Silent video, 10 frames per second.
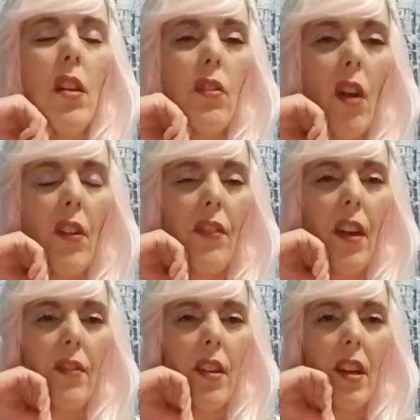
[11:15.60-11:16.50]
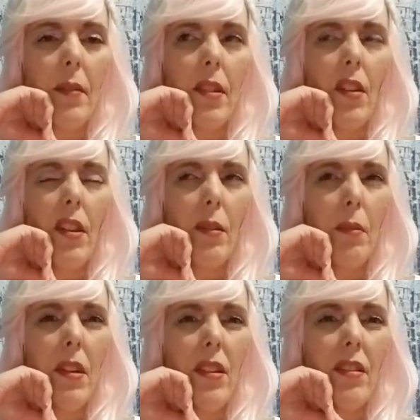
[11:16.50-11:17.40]
Tried it 5 times. Oh, that's
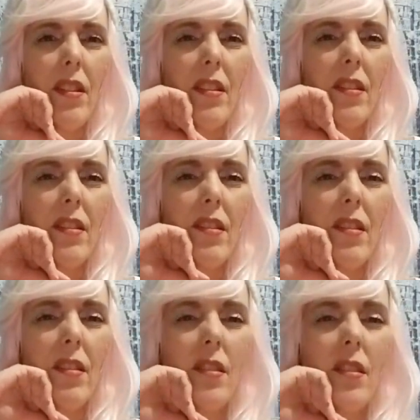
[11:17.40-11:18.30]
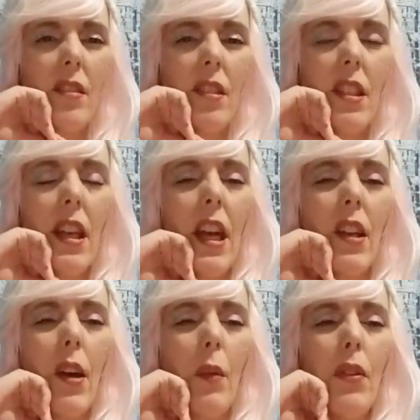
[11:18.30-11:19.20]
weird. I
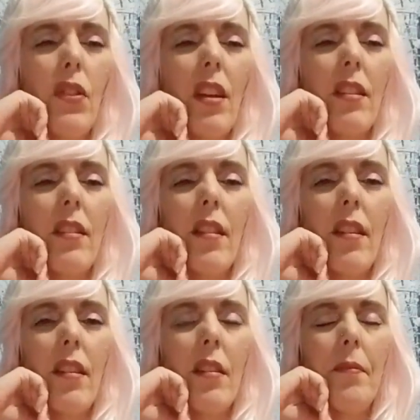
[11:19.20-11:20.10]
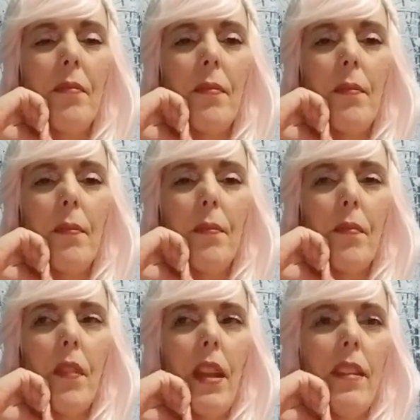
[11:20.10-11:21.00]
know. I wish I could
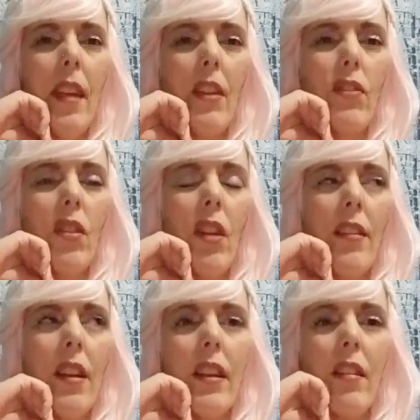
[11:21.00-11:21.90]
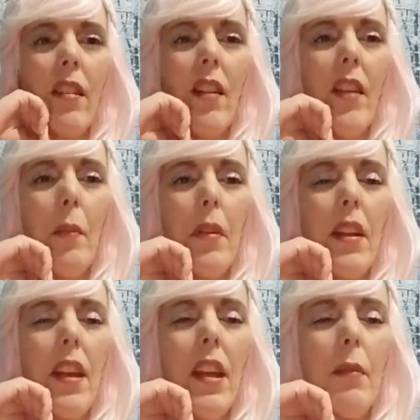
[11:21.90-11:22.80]
text you guys on here and all that, but I
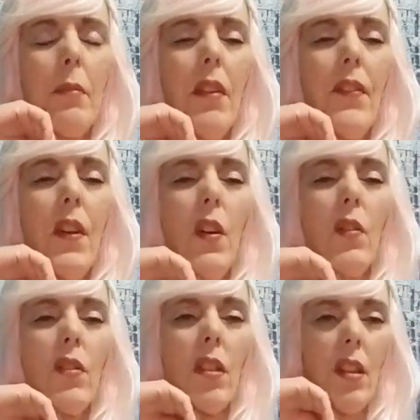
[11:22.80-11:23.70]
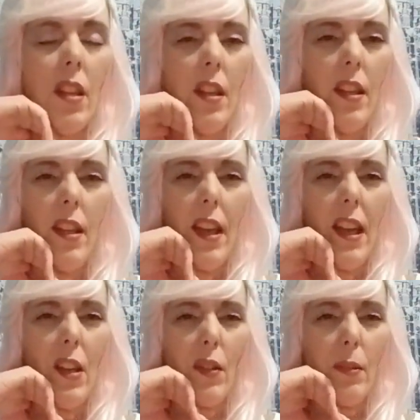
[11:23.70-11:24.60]
can't. I'm on my phone.
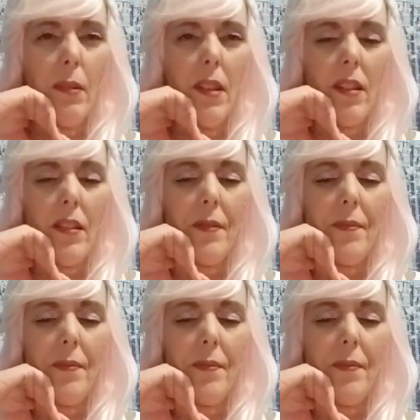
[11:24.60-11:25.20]
I know it's weird.